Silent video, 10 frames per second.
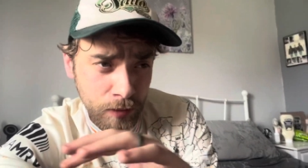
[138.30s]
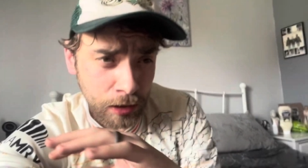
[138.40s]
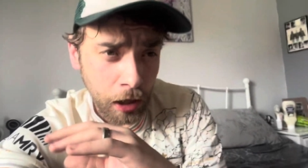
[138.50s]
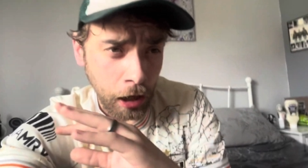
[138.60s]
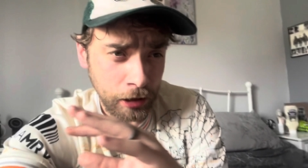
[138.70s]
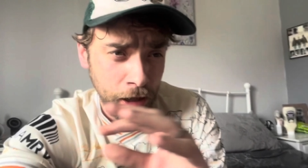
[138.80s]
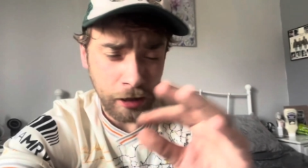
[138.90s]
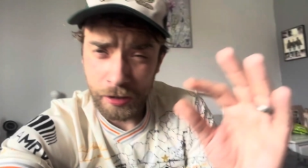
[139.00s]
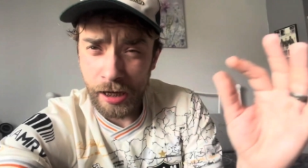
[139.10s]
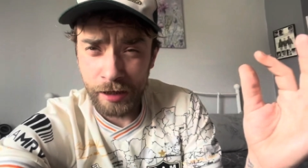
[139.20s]
like
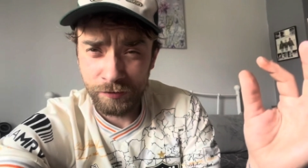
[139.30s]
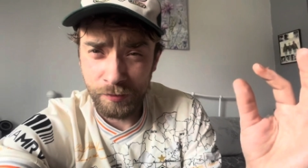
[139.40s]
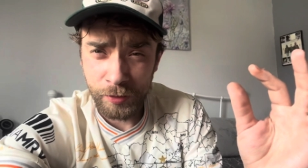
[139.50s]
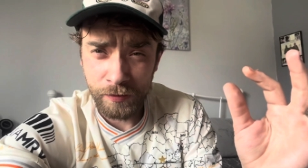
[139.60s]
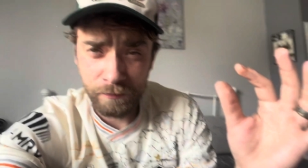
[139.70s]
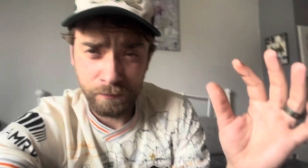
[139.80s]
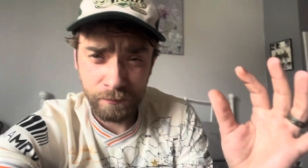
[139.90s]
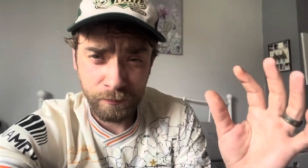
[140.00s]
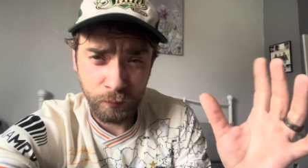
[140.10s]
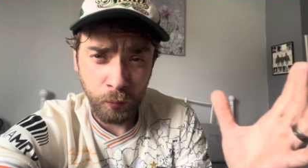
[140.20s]
kind of estimate
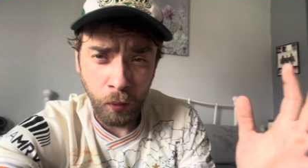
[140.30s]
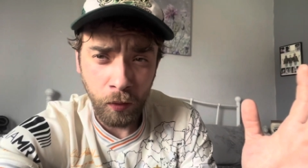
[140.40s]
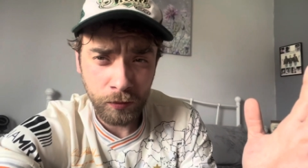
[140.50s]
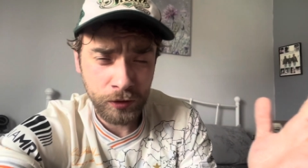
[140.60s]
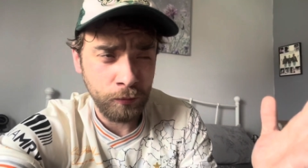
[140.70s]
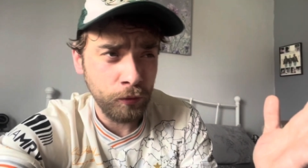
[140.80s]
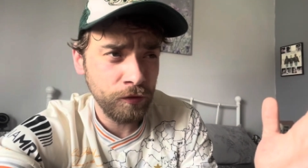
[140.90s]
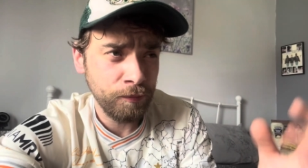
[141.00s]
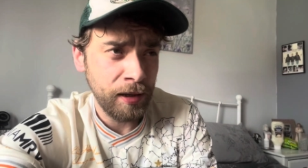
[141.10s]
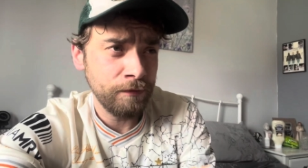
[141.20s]
what you would
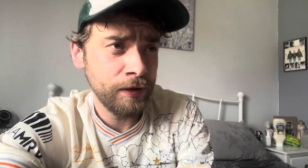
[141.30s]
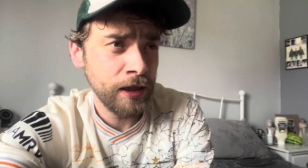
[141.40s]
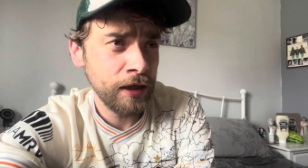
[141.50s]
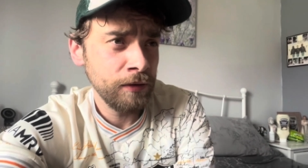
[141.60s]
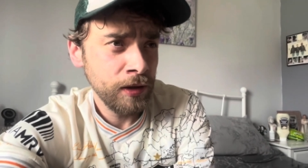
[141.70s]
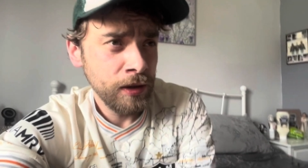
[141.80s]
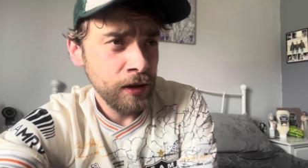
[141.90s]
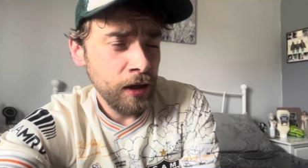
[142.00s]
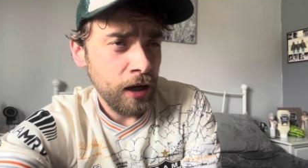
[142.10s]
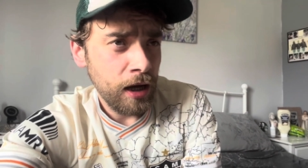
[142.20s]
spend video.
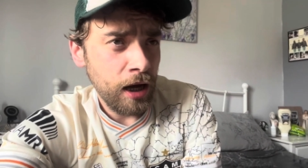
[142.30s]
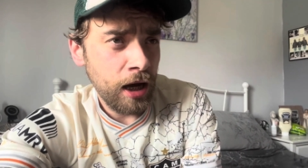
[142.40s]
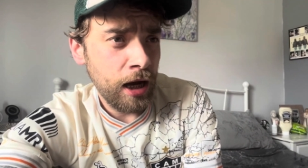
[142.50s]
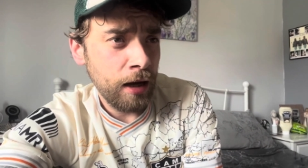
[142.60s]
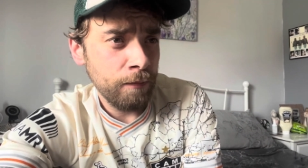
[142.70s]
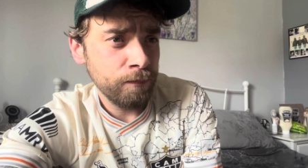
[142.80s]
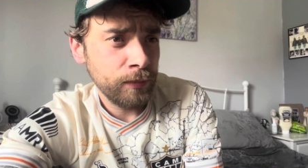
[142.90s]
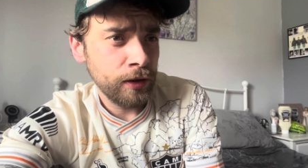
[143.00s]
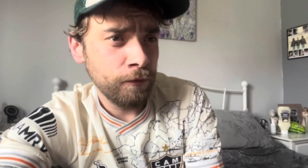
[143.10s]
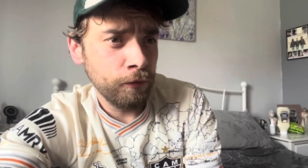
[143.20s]
The
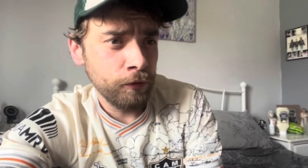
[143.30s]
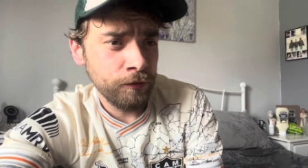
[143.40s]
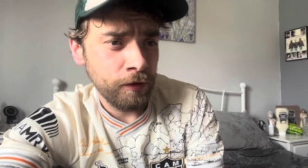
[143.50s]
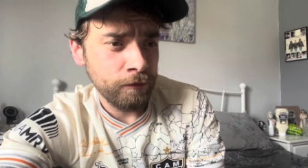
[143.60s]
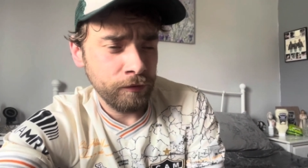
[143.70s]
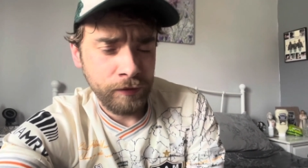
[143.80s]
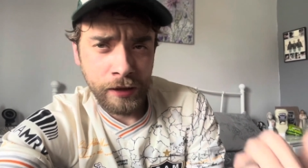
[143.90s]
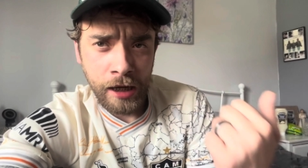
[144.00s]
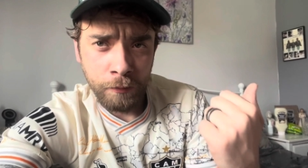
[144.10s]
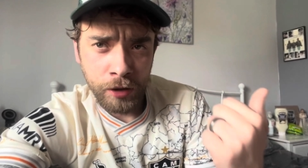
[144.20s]
rules, obviously
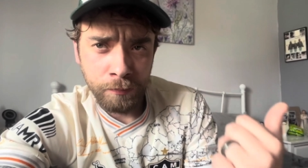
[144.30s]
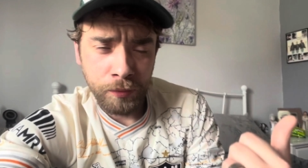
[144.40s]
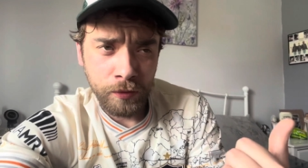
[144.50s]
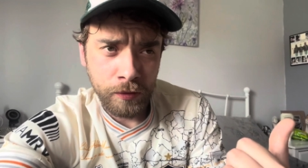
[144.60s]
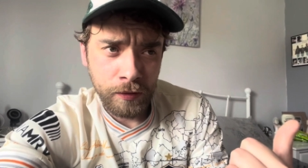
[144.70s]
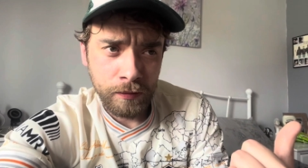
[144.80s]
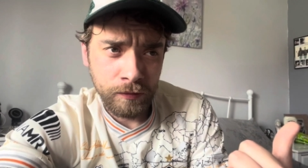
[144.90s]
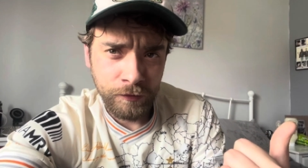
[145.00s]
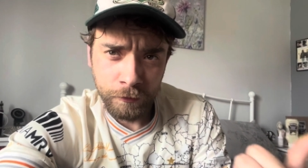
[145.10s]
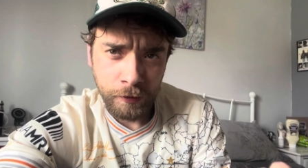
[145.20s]
I won't put
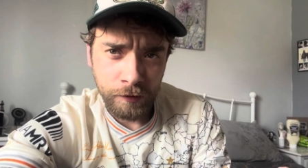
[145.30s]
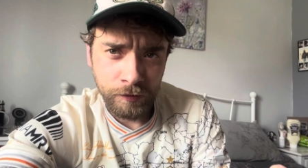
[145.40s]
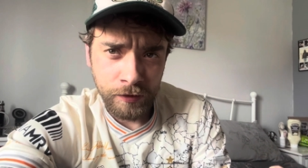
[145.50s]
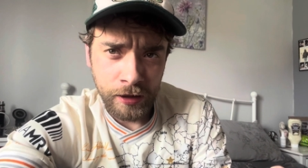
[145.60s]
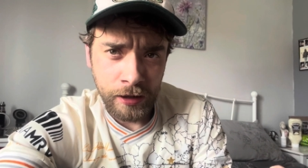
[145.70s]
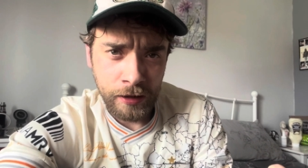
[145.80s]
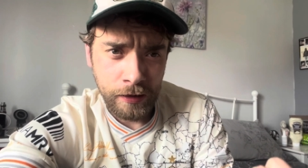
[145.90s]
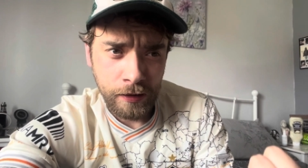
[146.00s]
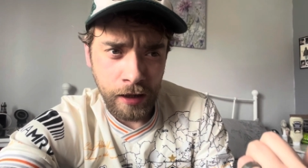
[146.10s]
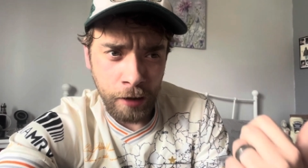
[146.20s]
cigarettes in there.
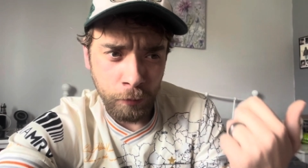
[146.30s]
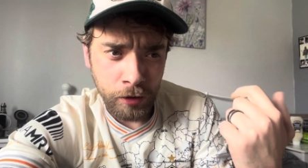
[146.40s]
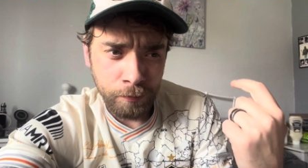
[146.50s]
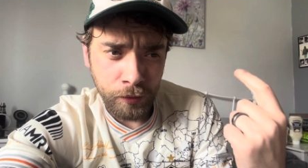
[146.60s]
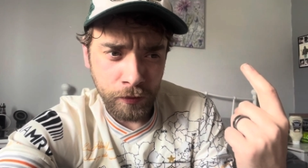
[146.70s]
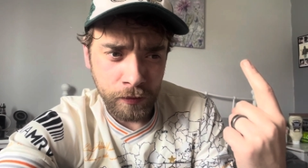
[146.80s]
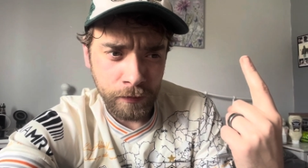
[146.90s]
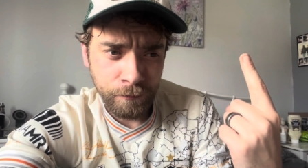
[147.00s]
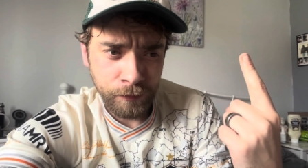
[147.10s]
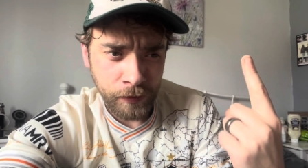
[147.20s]
I won't put
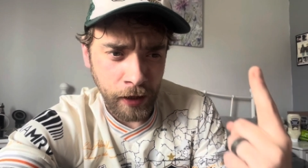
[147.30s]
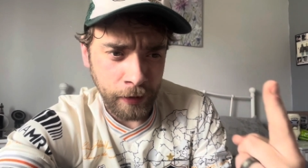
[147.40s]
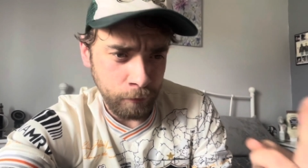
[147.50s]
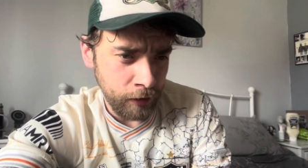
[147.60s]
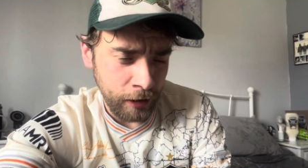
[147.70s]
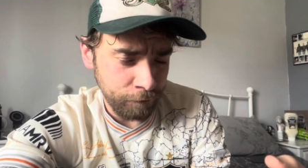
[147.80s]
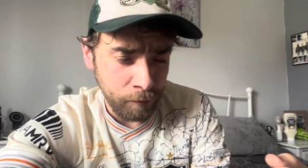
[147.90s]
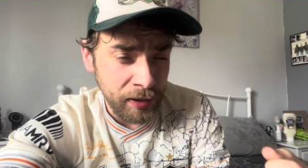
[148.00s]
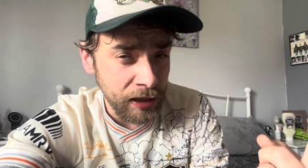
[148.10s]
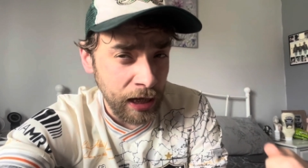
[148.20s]
like for
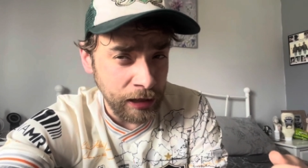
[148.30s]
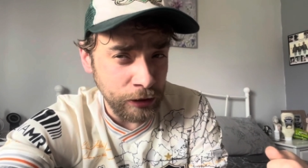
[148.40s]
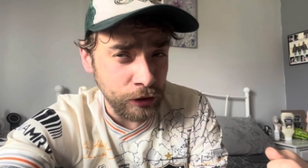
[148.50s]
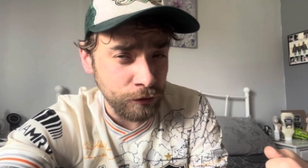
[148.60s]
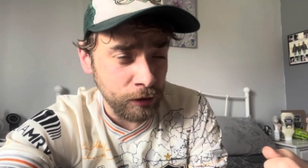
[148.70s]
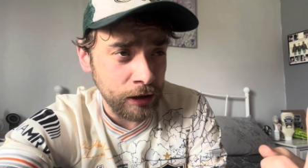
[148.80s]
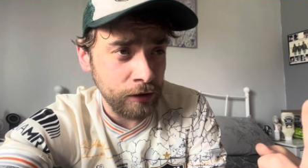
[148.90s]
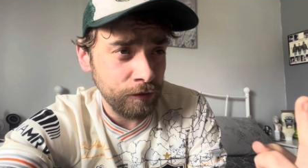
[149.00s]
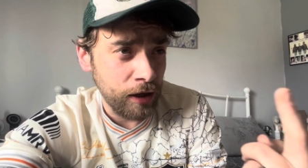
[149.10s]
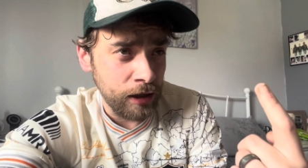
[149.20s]
me energy
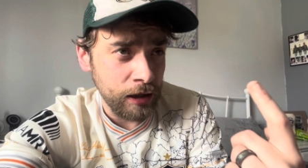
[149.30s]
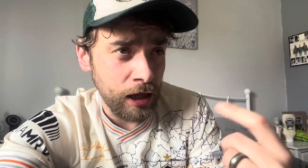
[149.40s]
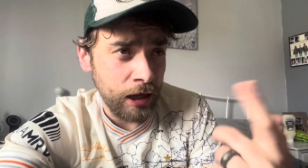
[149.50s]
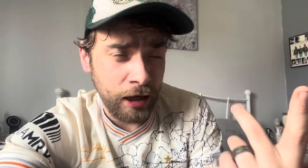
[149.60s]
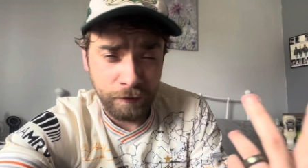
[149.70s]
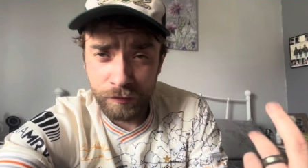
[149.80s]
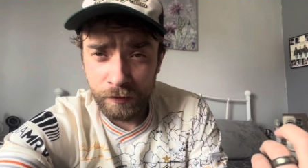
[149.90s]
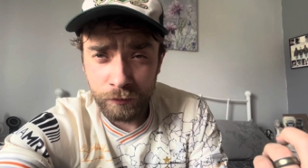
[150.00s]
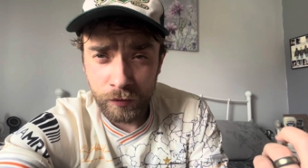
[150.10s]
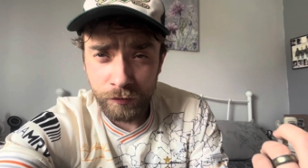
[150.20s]
drinks. I like had to
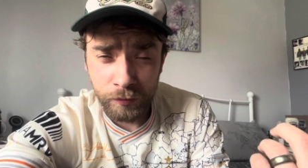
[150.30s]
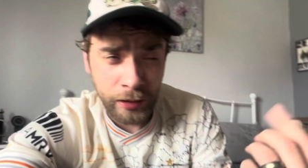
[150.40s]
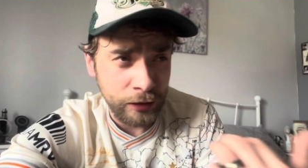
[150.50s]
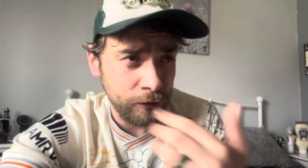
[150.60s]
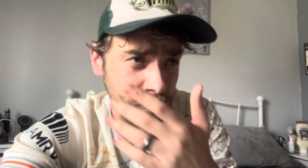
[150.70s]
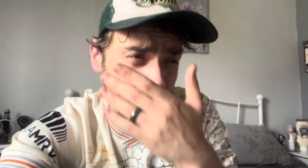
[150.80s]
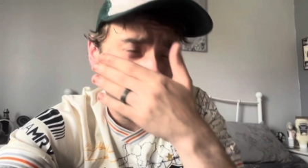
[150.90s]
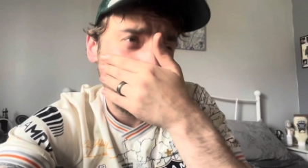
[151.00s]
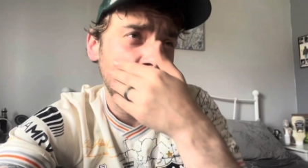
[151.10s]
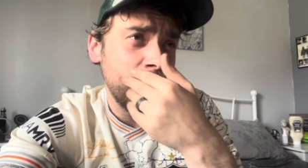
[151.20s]
have one or two energy drinks
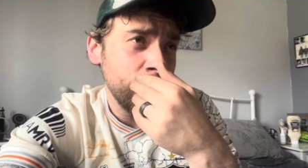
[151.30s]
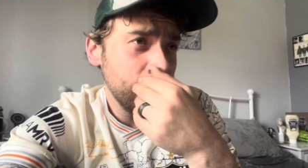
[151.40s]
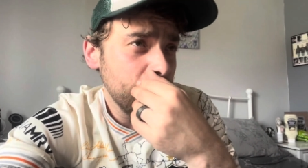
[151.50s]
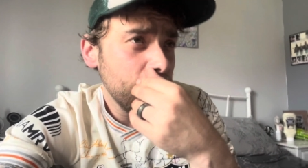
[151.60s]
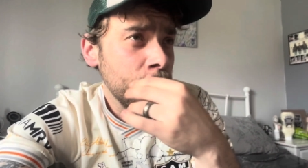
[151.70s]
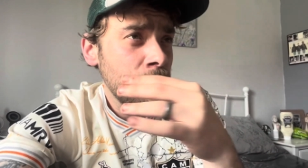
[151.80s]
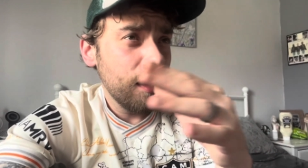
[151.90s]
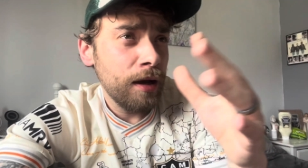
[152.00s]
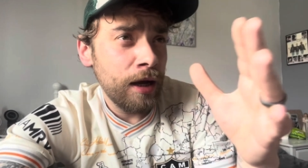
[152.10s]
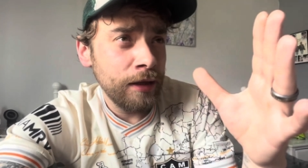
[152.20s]
a day.
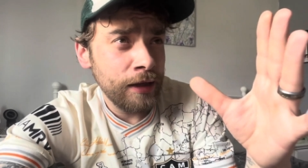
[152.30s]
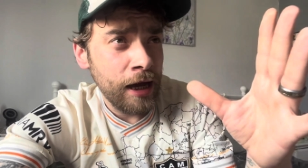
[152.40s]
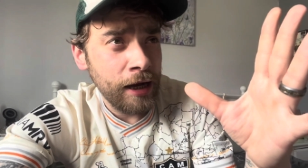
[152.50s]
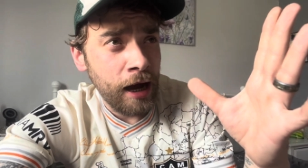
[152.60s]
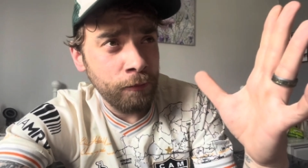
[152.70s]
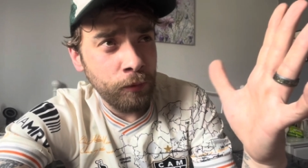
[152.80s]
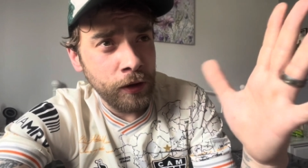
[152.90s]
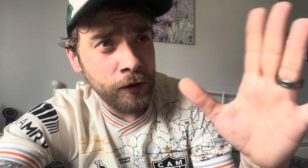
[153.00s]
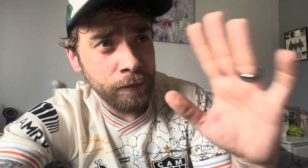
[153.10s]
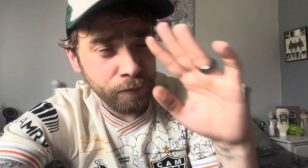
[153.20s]
And then I will